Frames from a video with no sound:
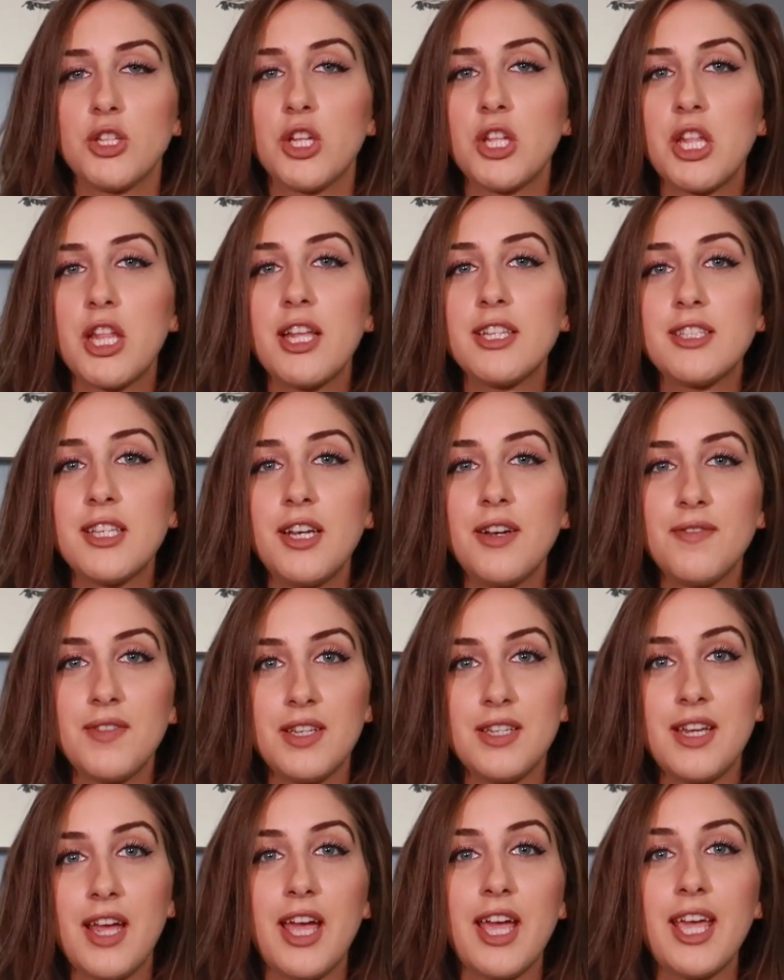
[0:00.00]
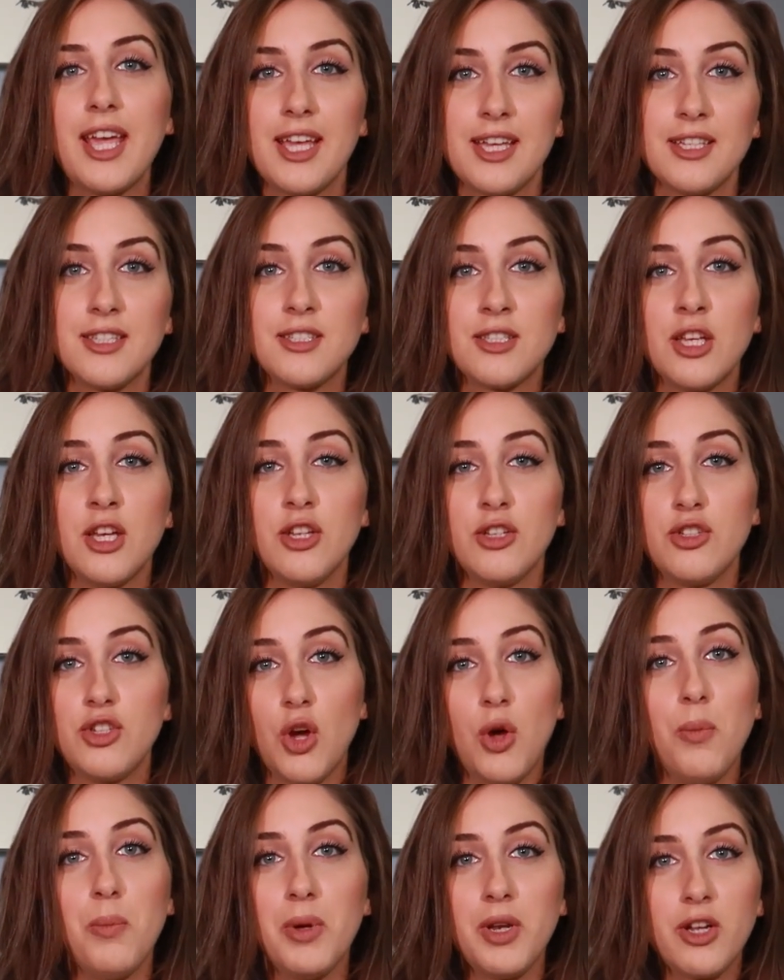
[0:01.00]
So the lesson of the day is
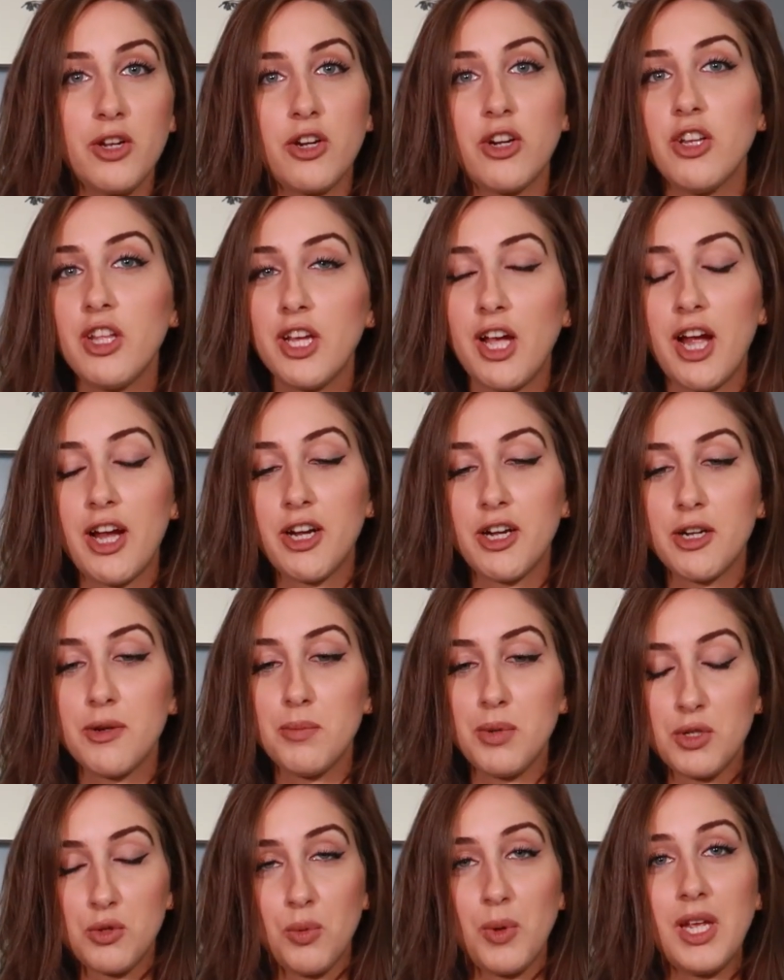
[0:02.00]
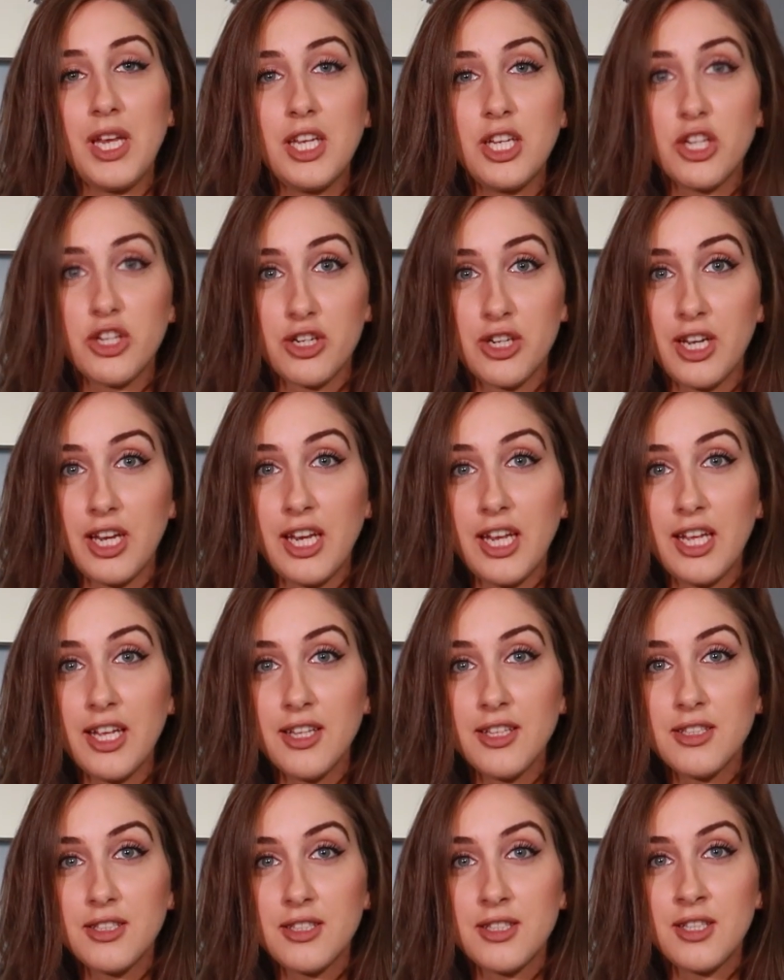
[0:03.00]
don't put a curling iron between your
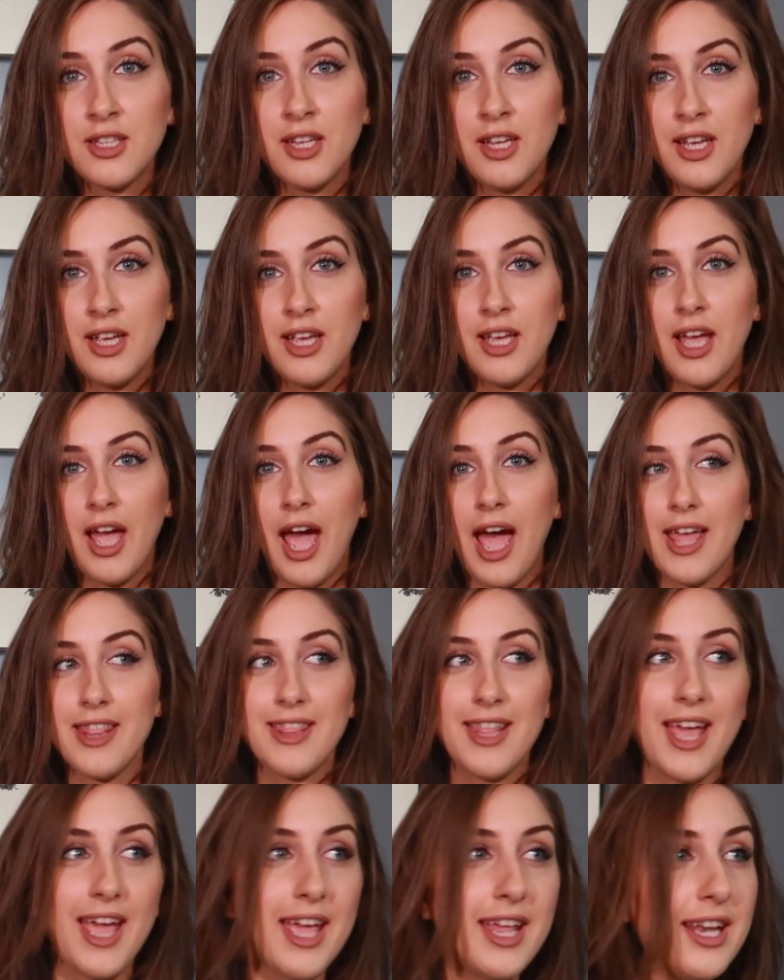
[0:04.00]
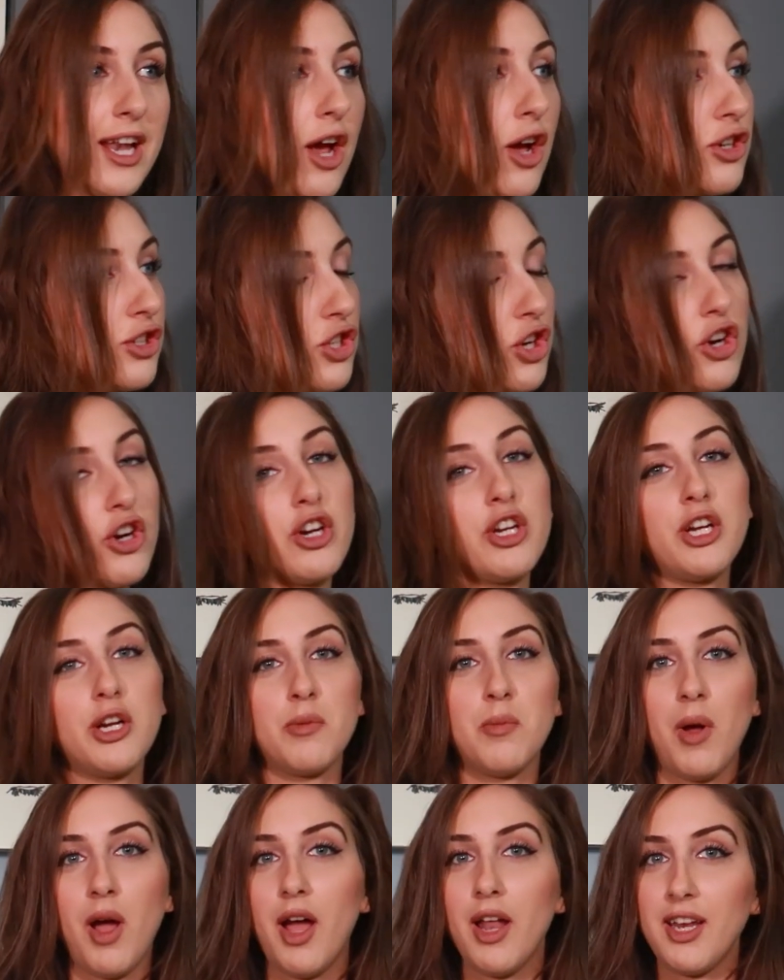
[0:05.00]
knees and then turn
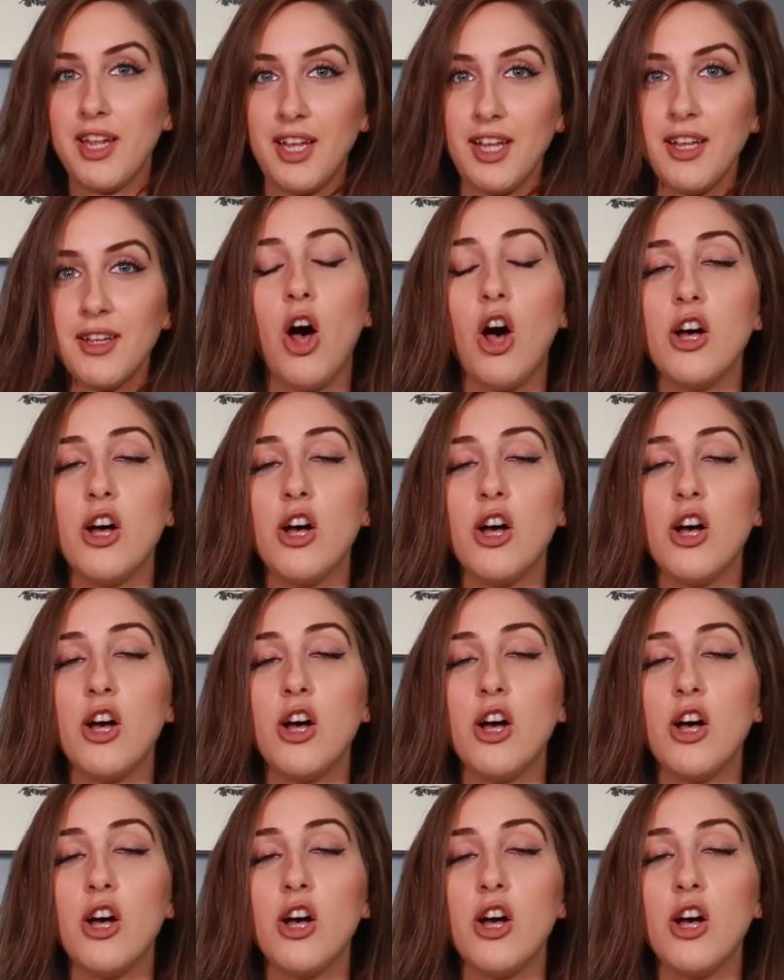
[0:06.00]
your body.